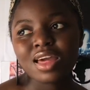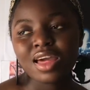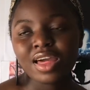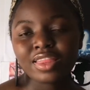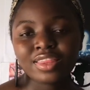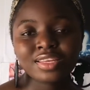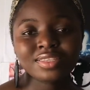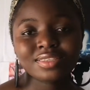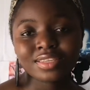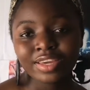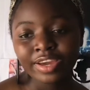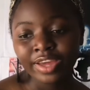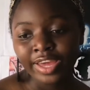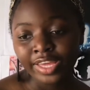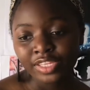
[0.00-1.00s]
this year
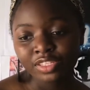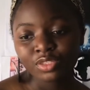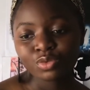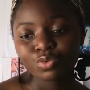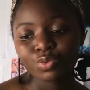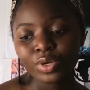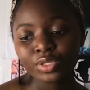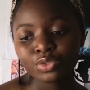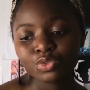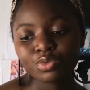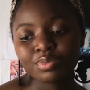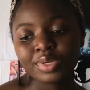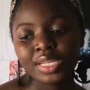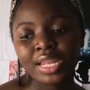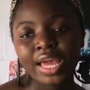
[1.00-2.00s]
I just want to
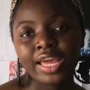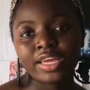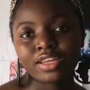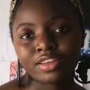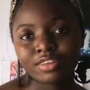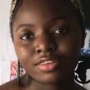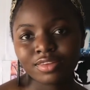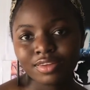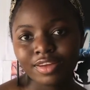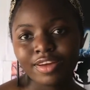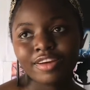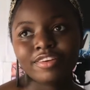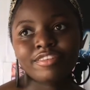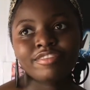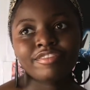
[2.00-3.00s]
be like
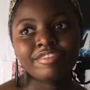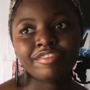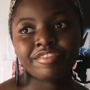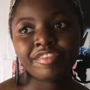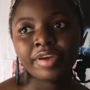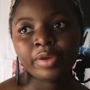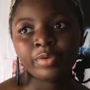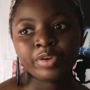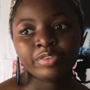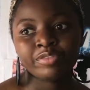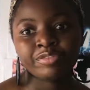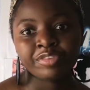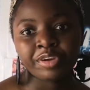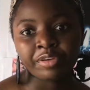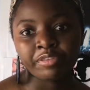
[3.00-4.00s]
very,
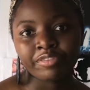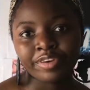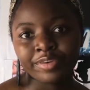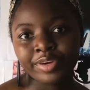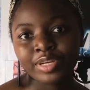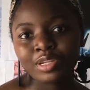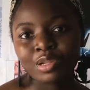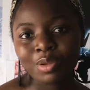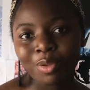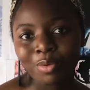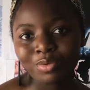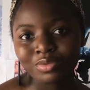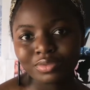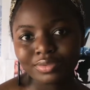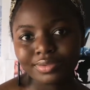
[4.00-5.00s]
very, very
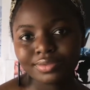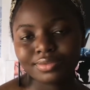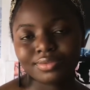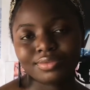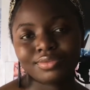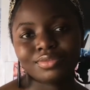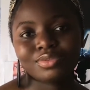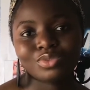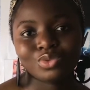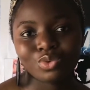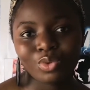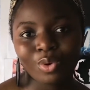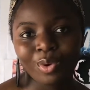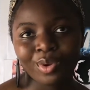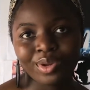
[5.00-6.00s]
close to
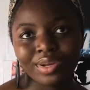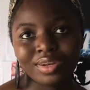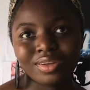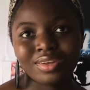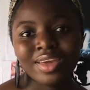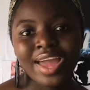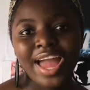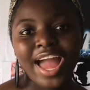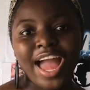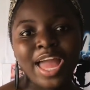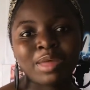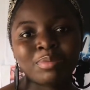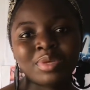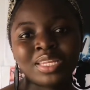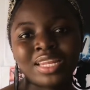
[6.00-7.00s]
God. I
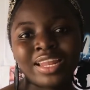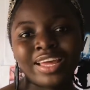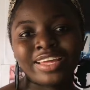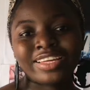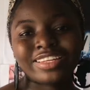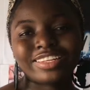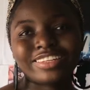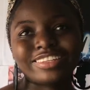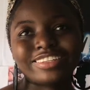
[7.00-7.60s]
mean, like